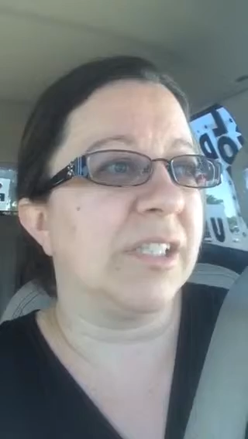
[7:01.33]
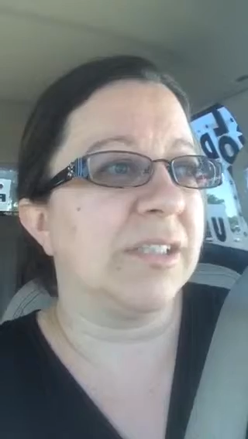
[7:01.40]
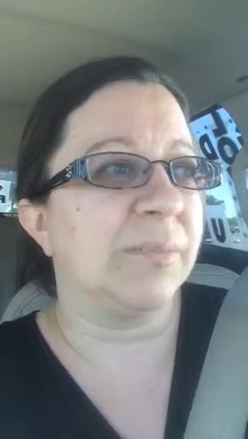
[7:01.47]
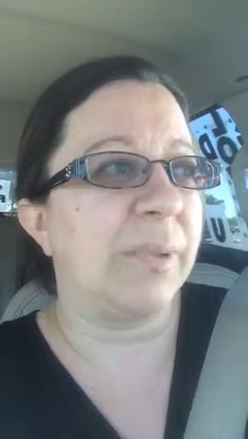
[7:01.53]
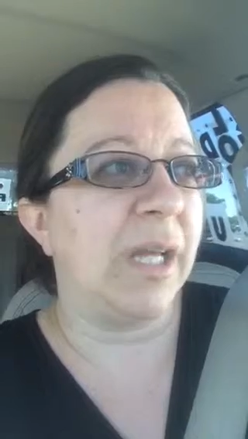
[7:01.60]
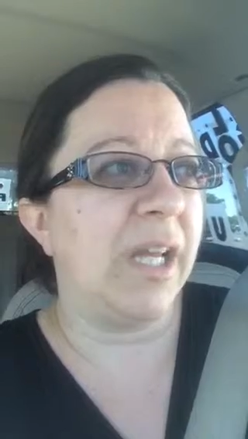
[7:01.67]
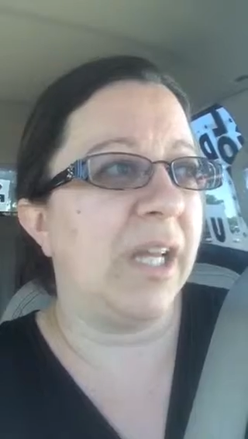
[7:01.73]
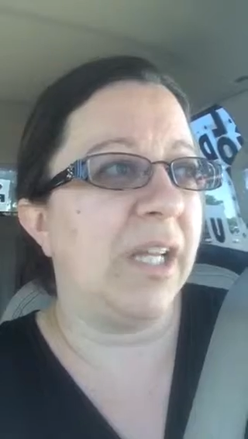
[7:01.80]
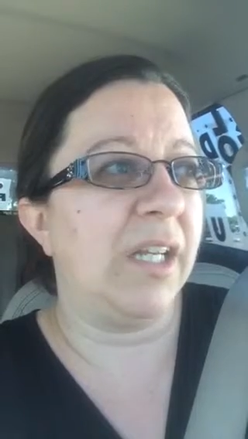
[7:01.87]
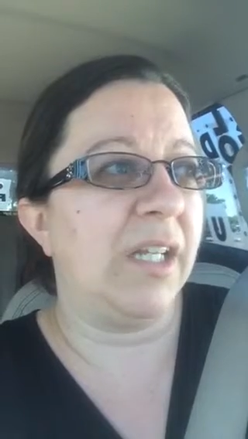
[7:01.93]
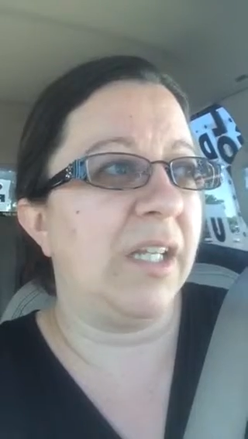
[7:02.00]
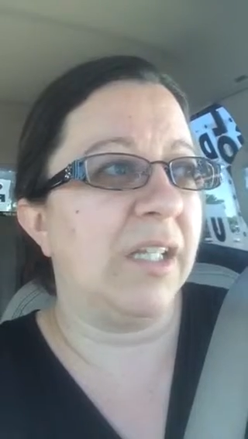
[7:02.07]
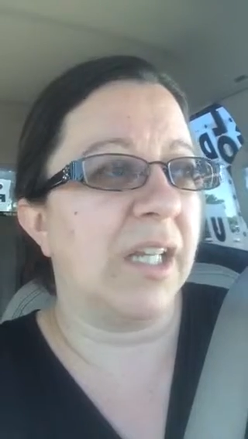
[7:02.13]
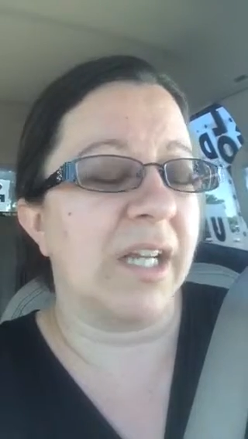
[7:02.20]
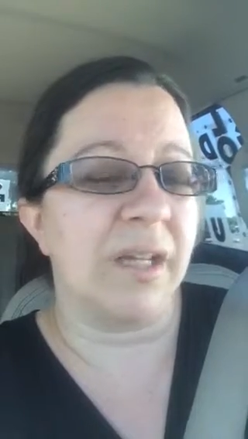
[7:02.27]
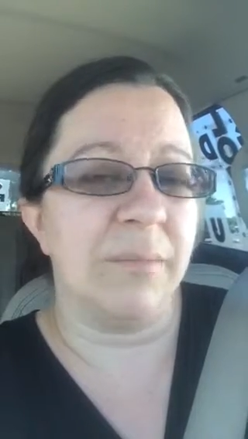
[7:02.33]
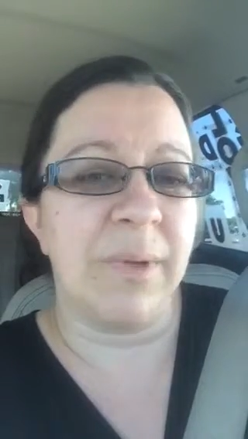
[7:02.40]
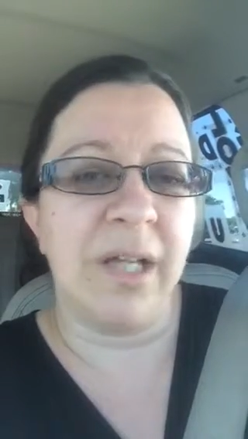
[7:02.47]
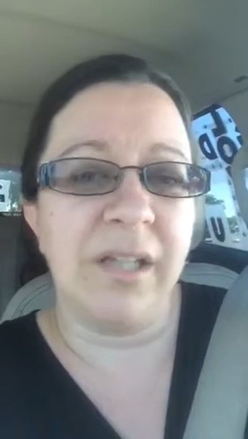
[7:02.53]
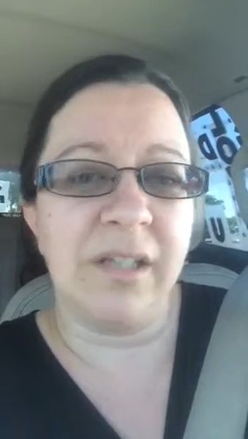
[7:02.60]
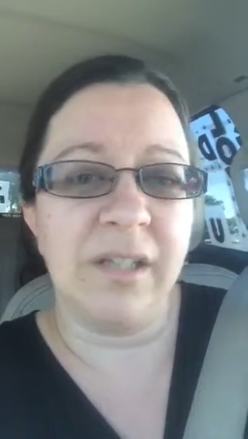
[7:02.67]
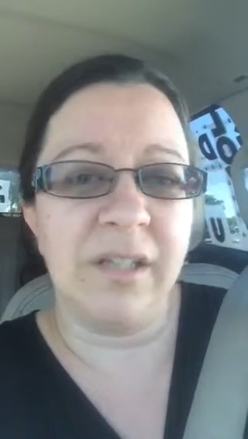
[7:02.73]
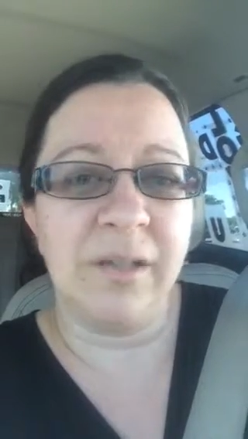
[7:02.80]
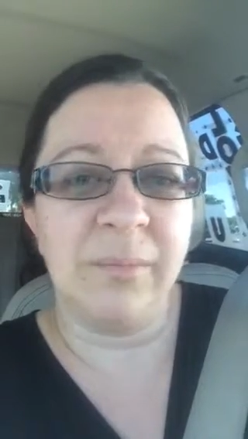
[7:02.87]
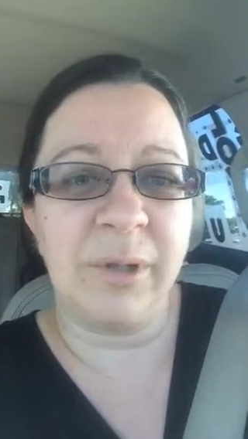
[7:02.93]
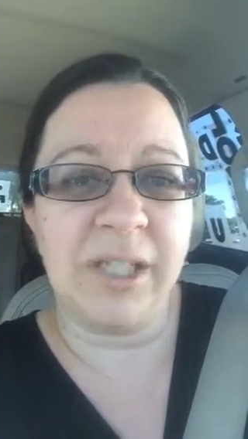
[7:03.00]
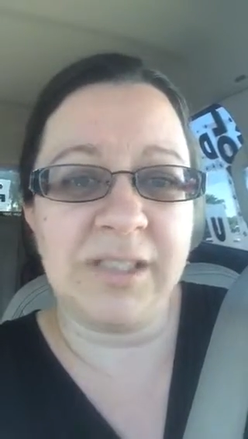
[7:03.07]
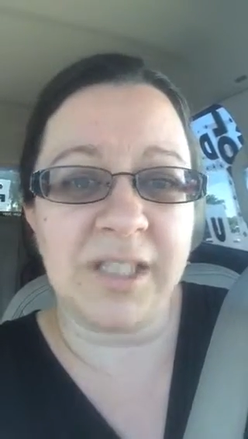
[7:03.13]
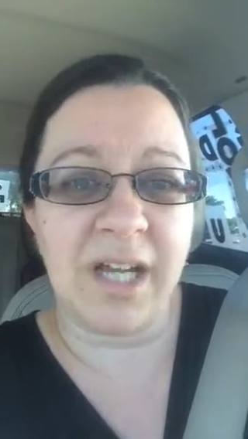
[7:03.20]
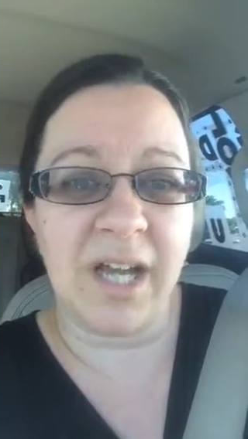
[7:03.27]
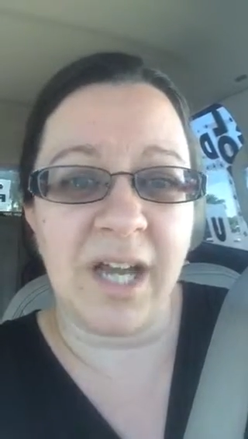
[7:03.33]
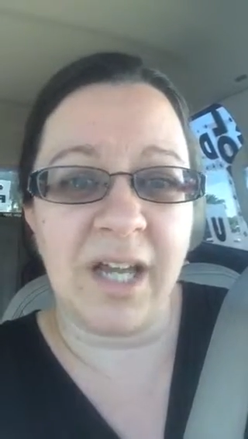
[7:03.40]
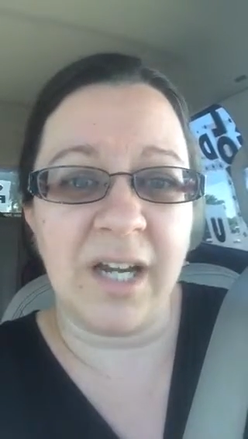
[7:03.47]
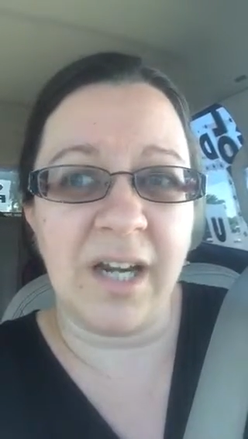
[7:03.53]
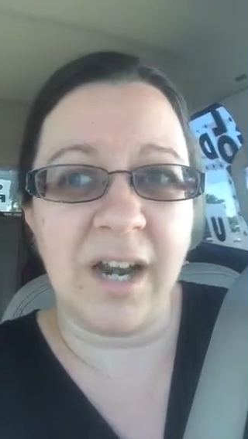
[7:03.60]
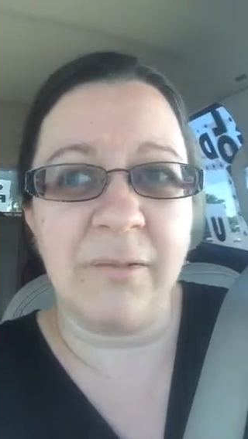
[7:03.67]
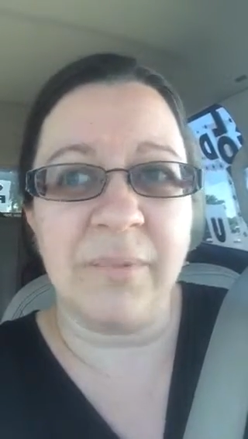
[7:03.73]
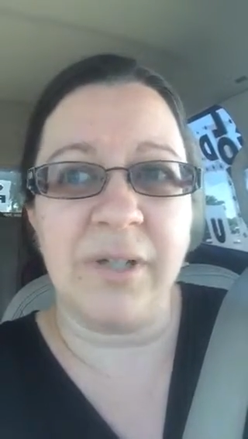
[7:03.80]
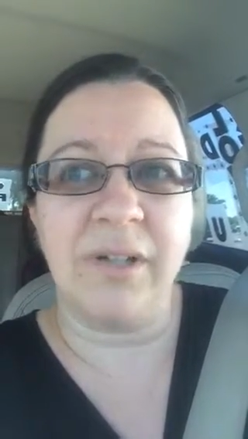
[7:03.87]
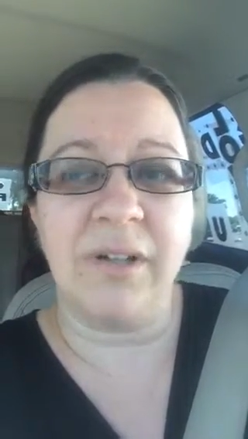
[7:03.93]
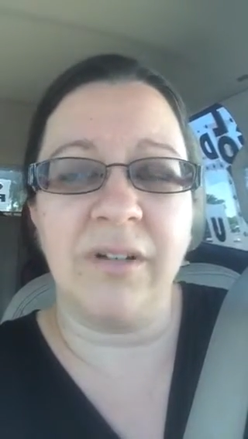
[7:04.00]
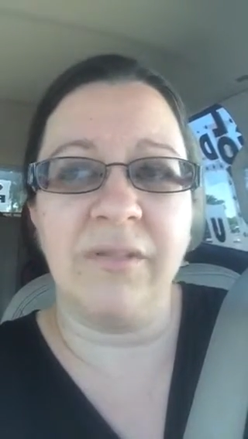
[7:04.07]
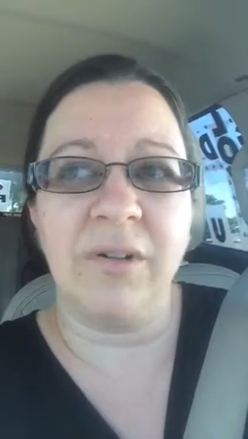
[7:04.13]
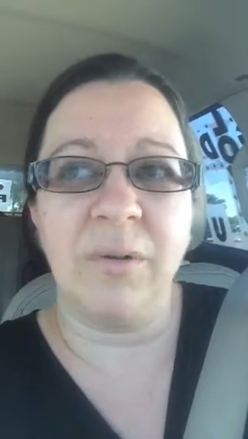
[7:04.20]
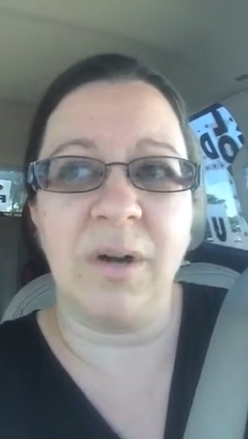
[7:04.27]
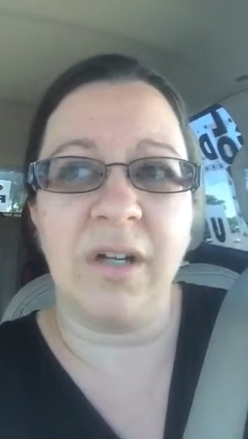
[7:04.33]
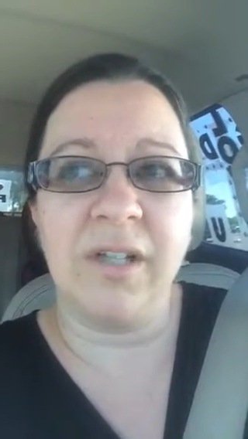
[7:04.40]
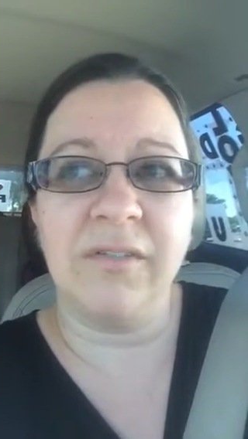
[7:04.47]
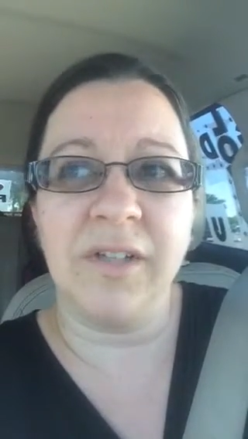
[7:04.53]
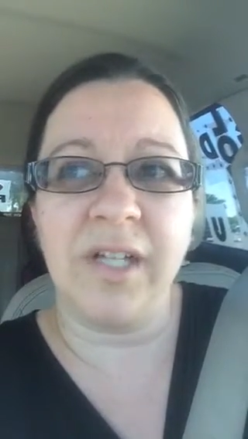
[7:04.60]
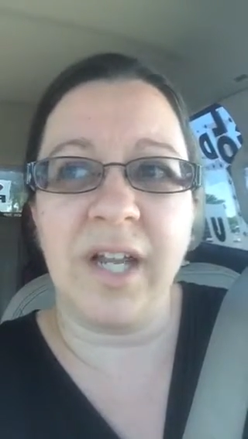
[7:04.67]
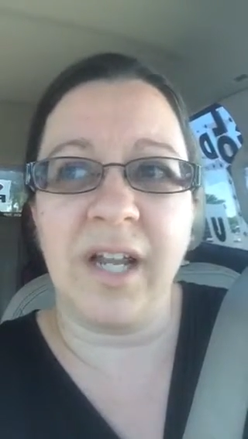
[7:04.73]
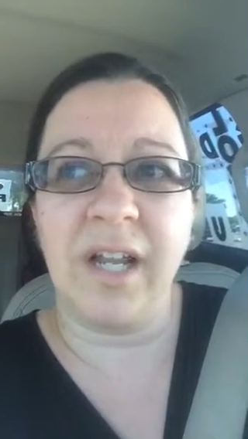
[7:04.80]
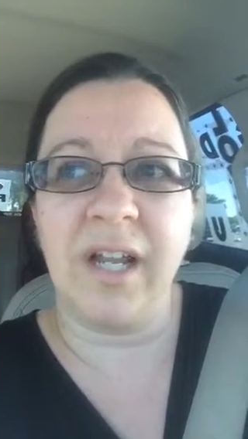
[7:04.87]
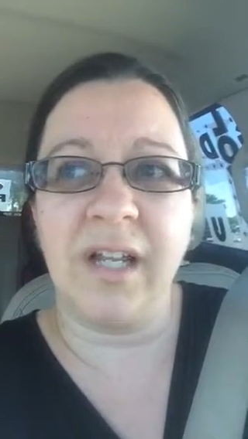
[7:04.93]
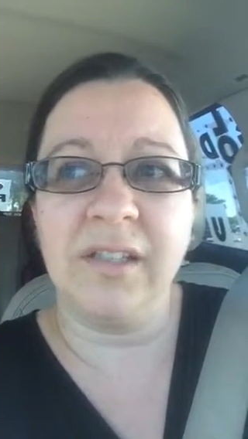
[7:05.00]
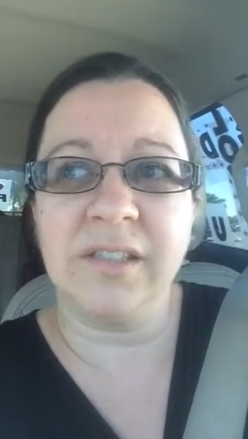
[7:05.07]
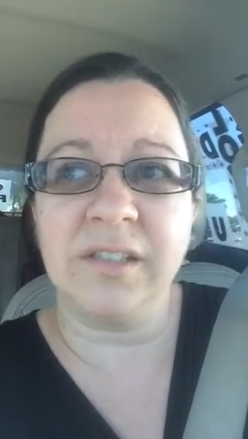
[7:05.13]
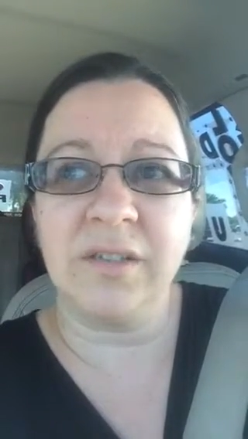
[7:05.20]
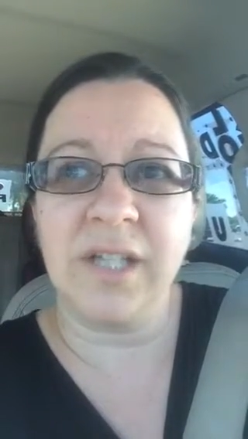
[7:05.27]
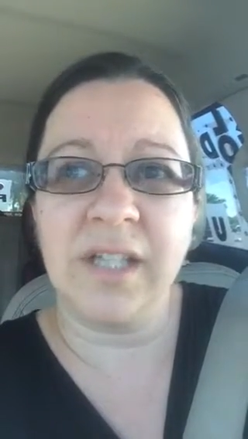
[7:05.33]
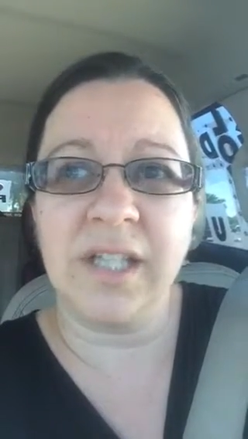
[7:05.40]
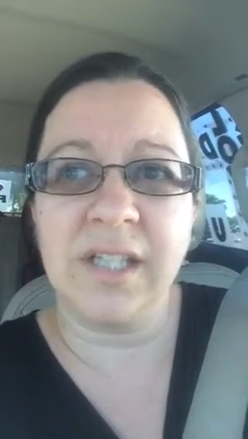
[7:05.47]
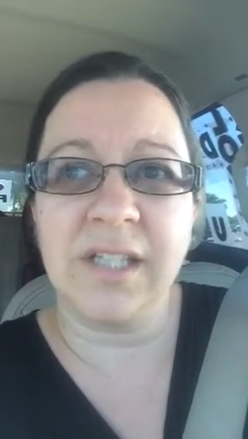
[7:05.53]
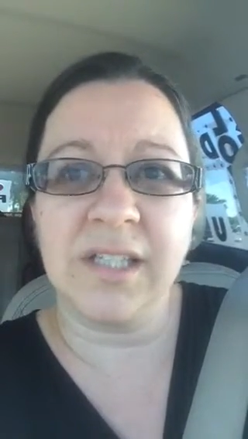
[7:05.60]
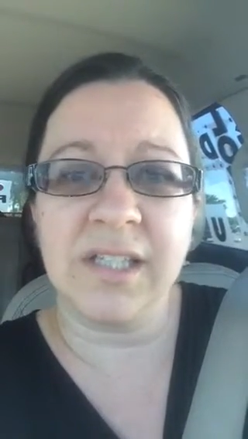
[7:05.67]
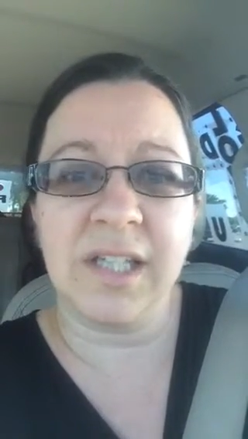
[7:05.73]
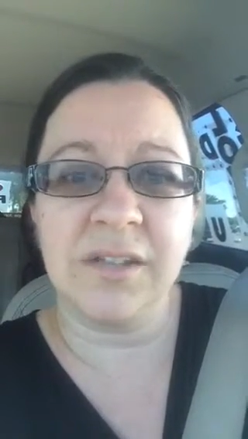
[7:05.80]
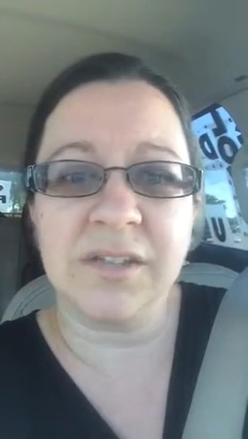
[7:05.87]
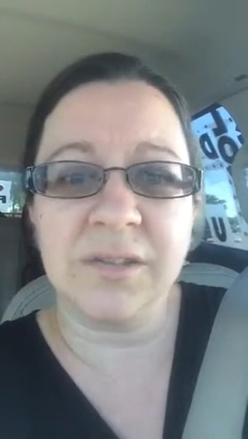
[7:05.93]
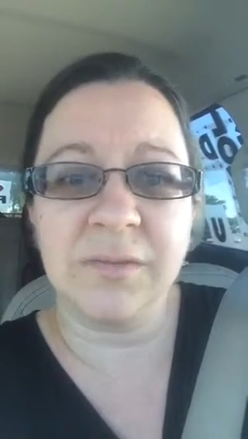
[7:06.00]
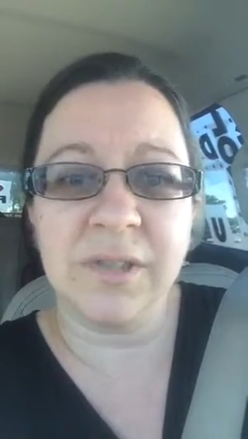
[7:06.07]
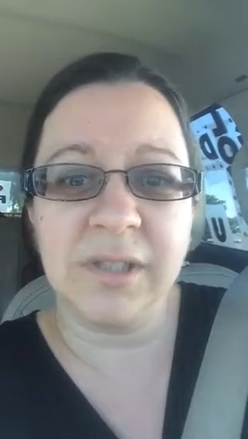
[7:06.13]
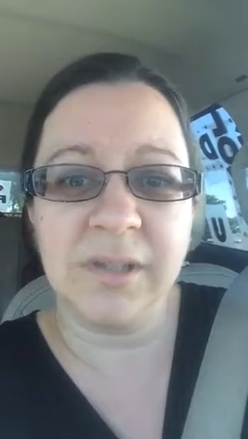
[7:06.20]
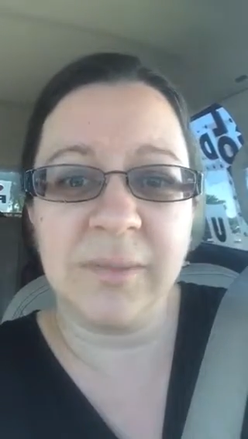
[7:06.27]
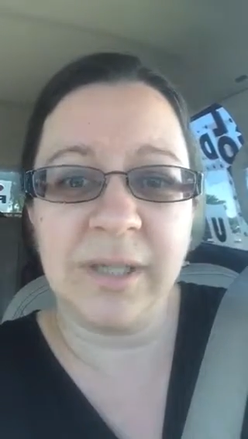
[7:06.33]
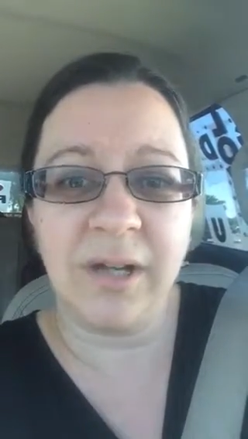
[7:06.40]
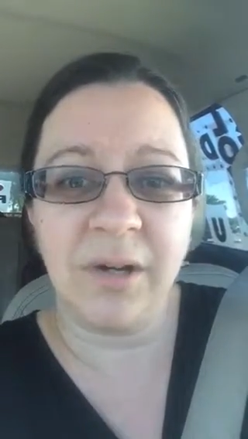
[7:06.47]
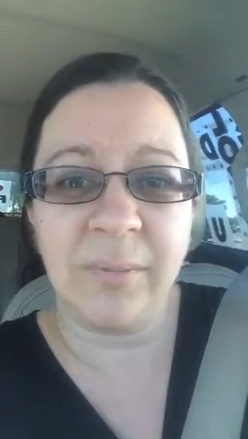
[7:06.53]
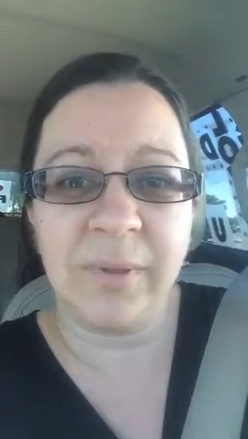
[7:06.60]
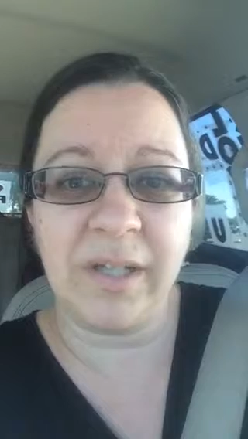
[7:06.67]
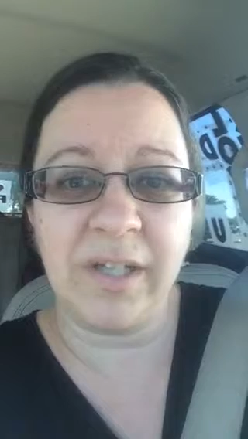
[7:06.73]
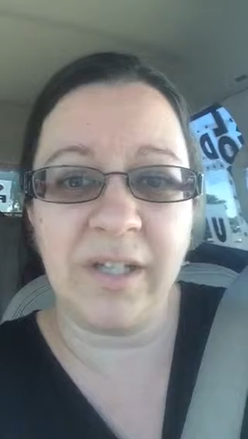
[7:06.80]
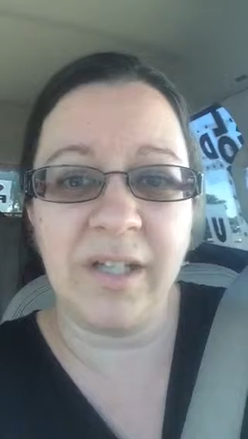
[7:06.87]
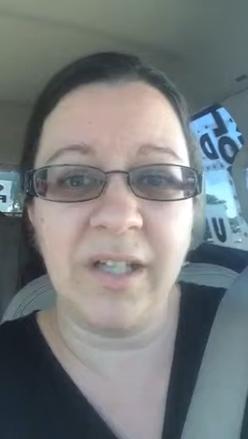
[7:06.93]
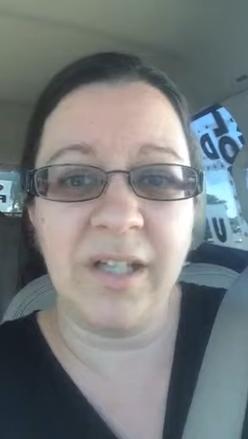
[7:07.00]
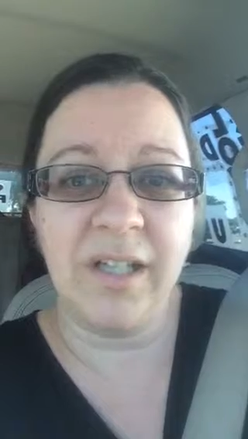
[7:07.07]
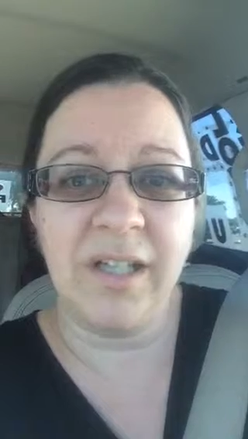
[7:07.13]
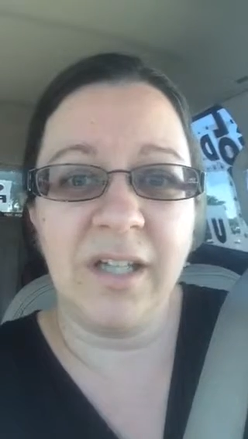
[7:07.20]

chest pain in like a month, praise God, and I've been going for a walk every day, so I think that that's really been helping,